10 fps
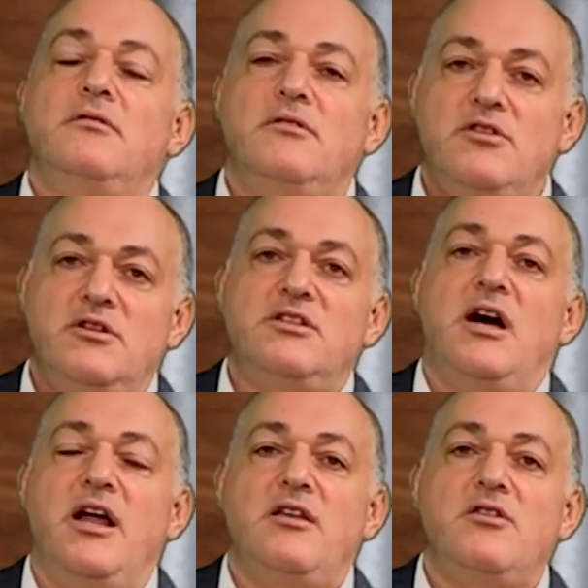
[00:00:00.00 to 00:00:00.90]
You're
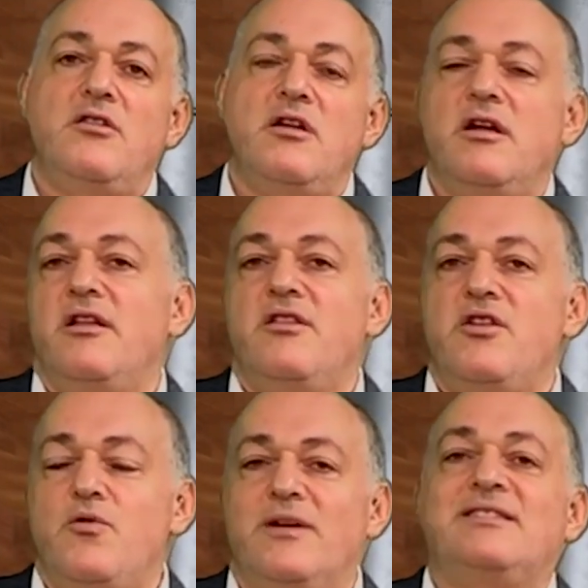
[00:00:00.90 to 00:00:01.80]
done. The
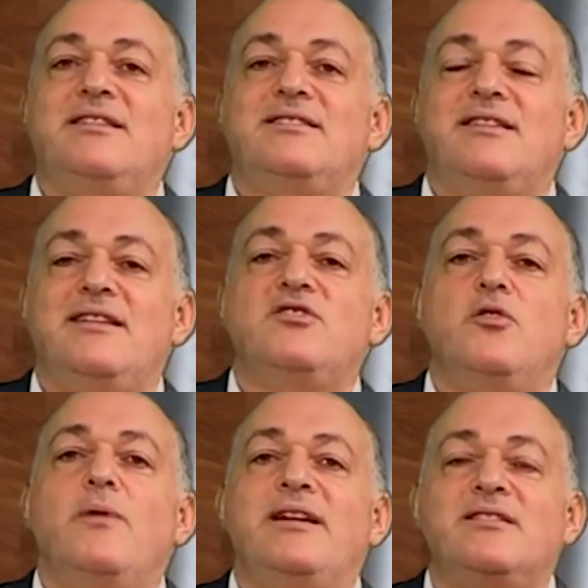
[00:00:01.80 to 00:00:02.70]
U.S. citizen has no
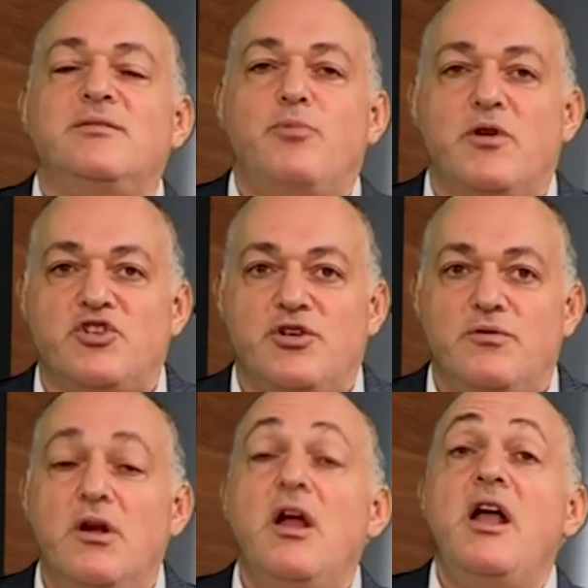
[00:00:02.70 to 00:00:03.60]
right to deport you.
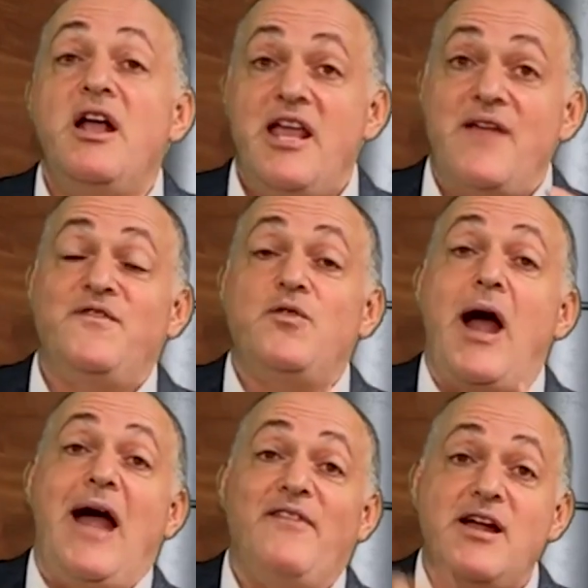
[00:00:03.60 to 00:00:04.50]
If you
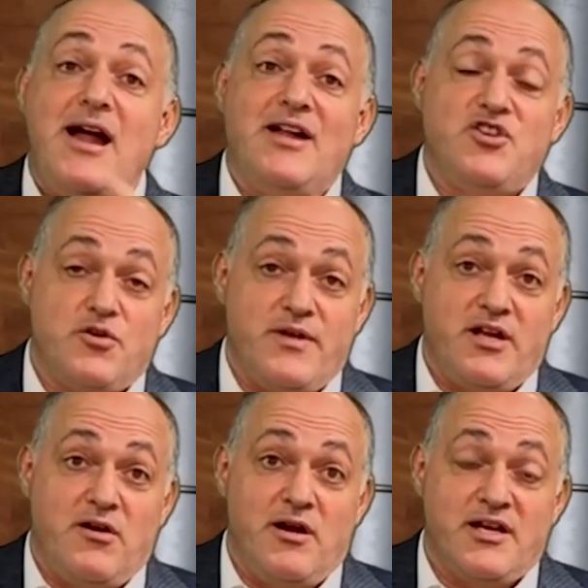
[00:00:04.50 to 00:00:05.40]
haven't gotten your green
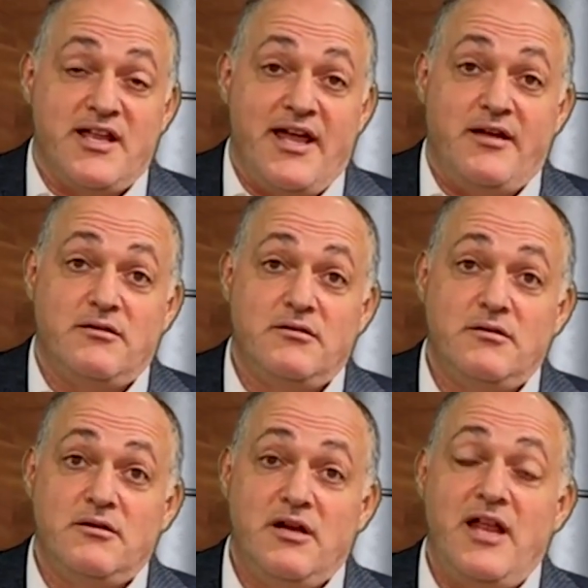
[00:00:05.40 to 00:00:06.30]
card yet
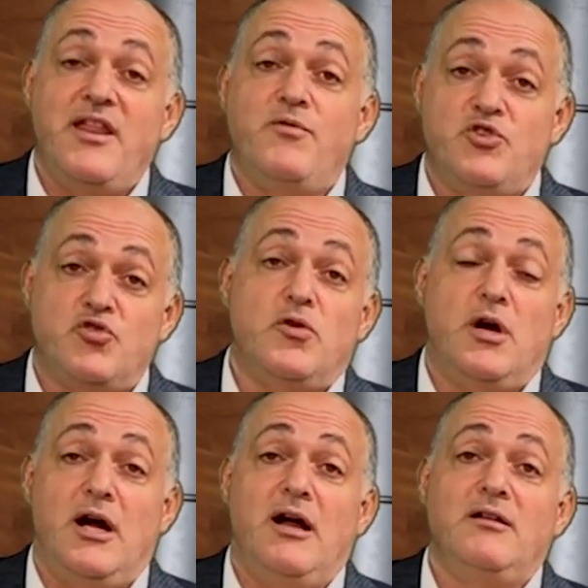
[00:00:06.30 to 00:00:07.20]
and they
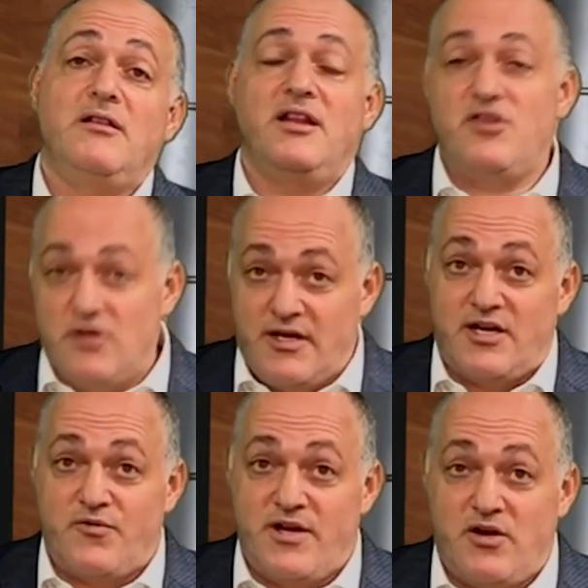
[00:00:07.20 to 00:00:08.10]
withdraw, then you don't get a
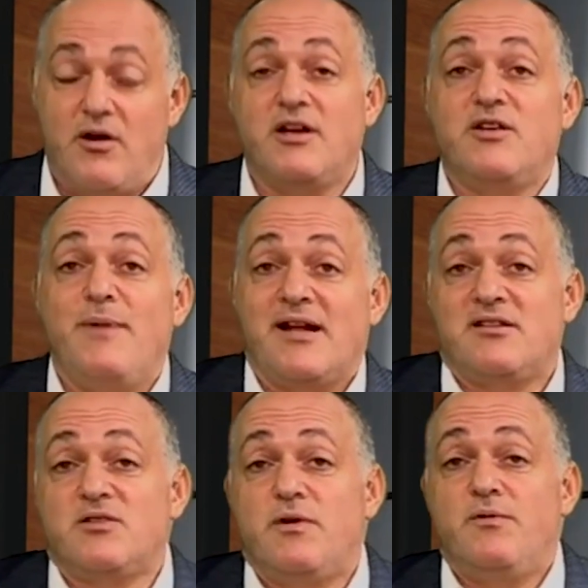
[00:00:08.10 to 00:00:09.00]
green card and you're back to
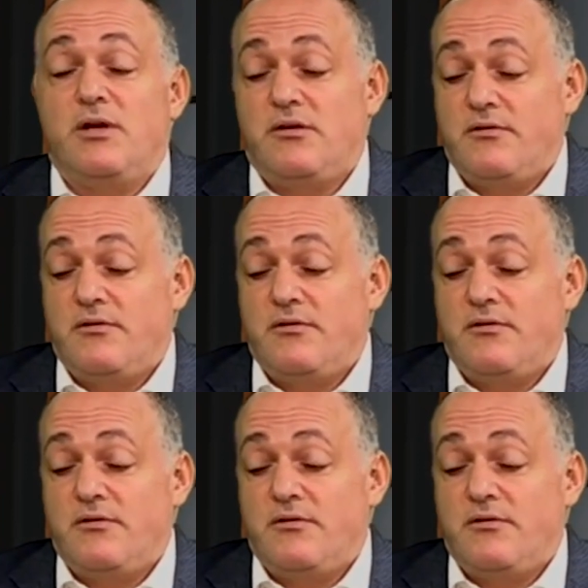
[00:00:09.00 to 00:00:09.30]
square one.